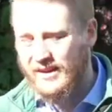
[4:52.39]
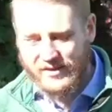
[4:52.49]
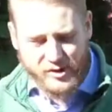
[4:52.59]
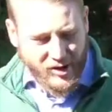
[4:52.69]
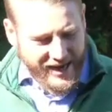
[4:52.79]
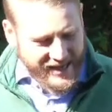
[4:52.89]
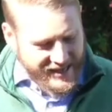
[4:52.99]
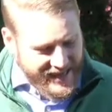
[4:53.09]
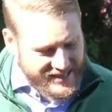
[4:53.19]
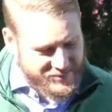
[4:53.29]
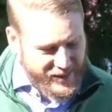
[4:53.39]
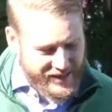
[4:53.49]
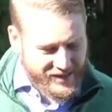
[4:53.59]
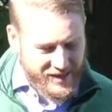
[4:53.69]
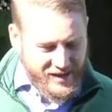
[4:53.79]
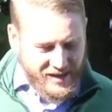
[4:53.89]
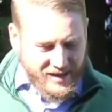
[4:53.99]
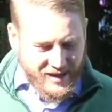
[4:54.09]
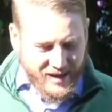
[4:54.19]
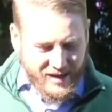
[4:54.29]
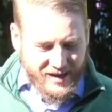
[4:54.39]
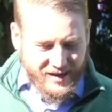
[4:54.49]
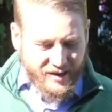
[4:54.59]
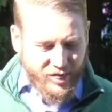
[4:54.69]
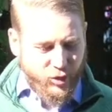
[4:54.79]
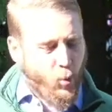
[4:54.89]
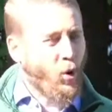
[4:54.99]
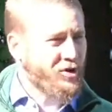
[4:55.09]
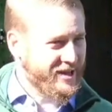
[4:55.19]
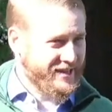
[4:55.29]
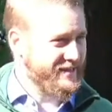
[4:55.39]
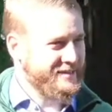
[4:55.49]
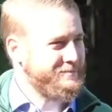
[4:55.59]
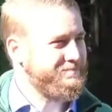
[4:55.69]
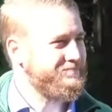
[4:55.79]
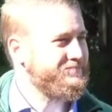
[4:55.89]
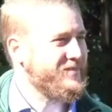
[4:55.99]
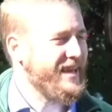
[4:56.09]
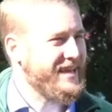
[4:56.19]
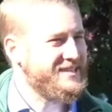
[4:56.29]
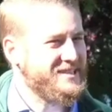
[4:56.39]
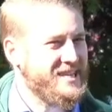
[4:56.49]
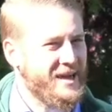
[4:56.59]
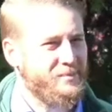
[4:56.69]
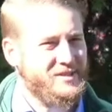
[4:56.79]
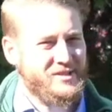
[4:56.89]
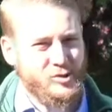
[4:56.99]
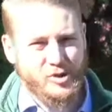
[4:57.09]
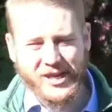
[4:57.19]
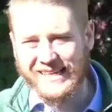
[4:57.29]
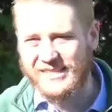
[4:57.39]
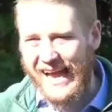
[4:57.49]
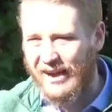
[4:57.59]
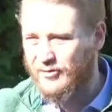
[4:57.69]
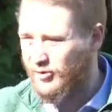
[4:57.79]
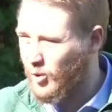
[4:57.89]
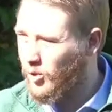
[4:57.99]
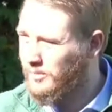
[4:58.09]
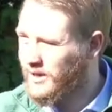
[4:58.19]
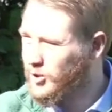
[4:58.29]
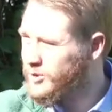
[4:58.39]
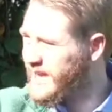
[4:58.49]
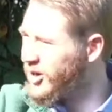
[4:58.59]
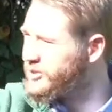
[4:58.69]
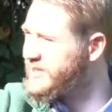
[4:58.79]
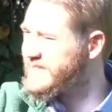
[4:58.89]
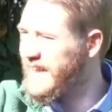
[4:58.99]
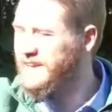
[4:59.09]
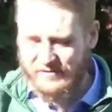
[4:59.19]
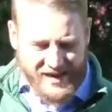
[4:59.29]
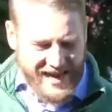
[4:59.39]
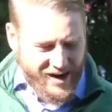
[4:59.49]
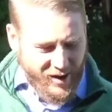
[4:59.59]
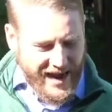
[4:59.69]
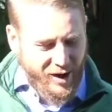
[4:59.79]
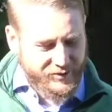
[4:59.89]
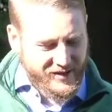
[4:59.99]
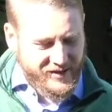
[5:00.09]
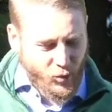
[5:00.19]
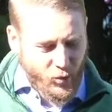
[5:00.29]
The dragon has been uh, thwarted in its attempt to chase after the woman who's held safe now out in the